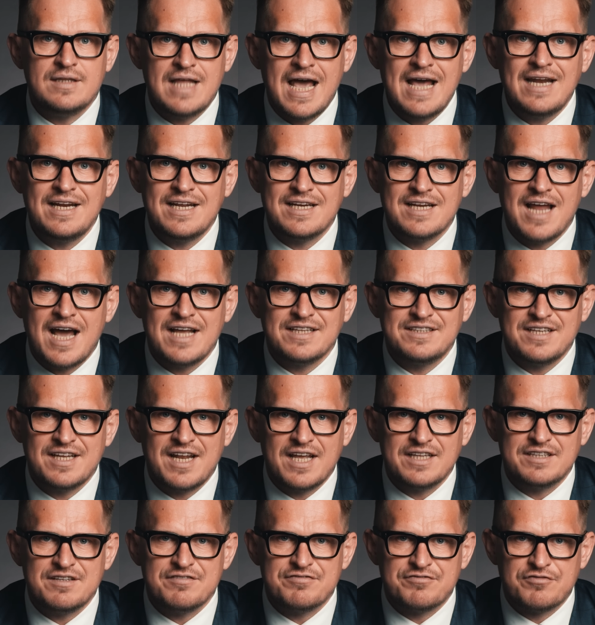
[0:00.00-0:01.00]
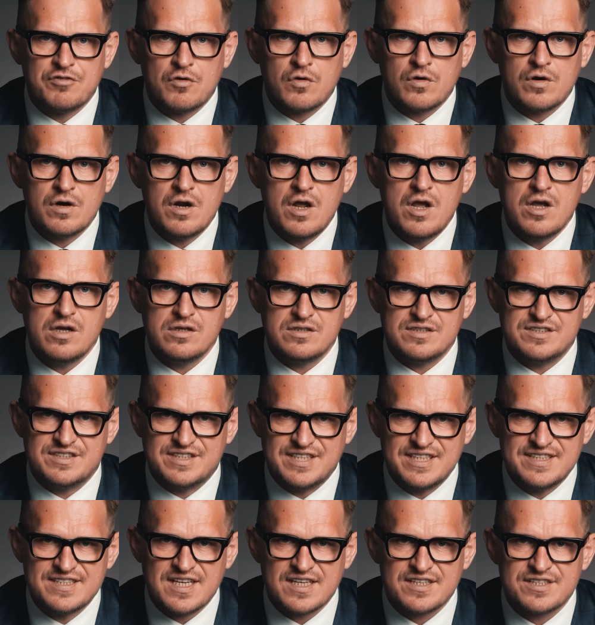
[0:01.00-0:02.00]
Then in nineteen eighty-four, a
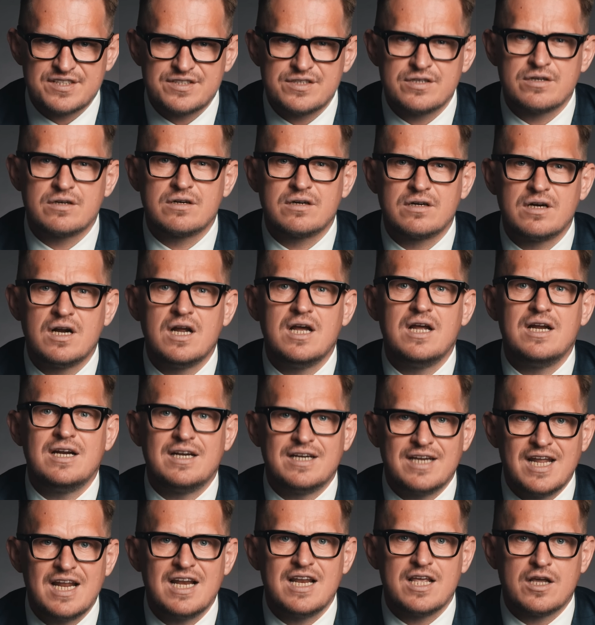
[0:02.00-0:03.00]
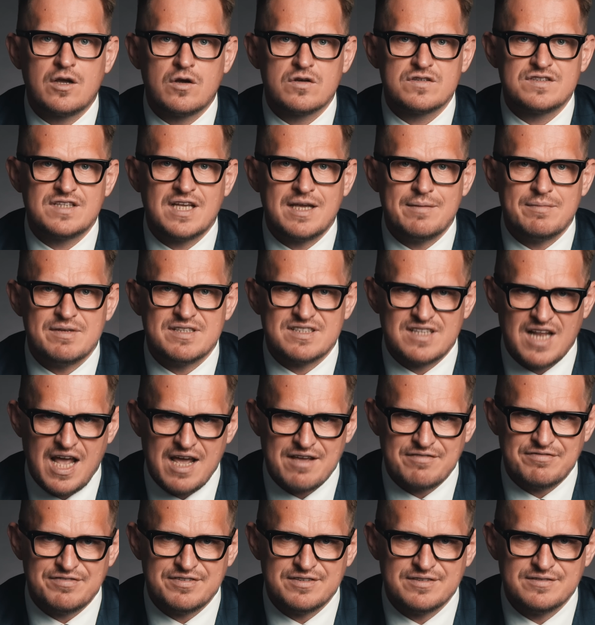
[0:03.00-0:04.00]
disaster nearly cost him his
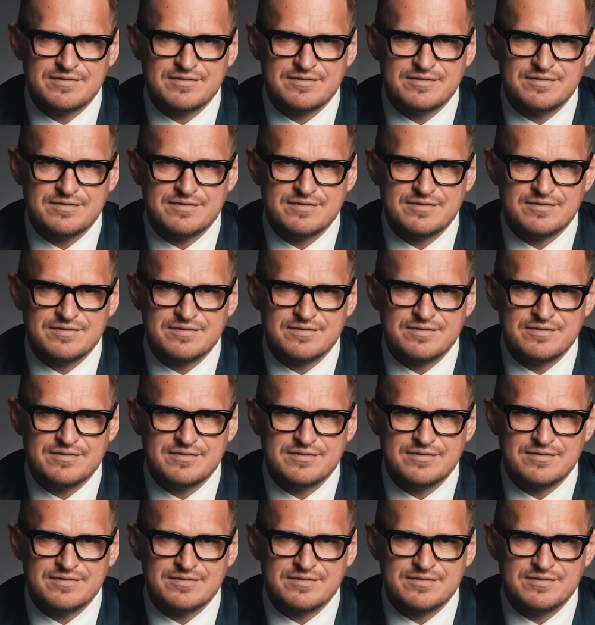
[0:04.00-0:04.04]
life.